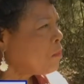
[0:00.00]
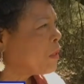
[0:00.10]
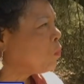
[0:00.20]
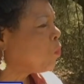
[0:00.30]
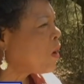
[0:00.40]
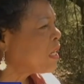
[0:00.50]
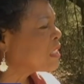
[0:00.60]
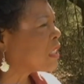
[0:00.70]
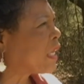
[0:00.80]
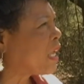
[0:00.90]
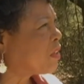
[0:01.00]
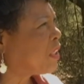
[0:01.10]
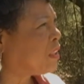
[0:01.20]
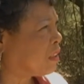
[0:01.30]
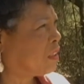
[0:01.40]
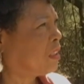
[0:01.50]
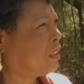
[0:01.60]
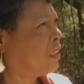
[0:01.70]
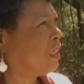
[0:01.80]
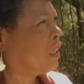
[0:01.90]
me, what has the county
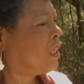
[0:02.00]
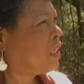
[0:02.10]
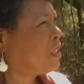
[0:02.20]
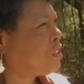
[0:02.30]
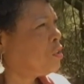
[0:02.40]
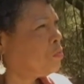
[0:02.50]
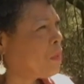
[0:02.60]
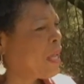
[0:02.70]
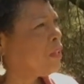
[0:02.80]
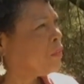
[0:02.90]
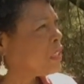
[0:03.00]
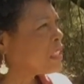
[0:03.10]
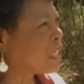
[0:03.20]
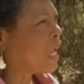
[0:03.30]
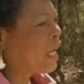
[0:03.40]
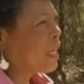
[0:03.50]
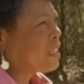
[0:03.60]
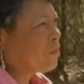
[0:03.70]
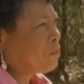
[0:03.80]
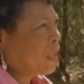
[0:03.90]
done to make this
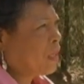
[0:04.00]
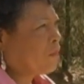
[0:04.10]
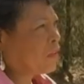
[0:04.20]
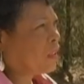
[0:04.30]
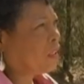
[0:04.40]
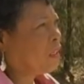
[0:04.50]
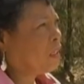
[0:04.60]
kind of paving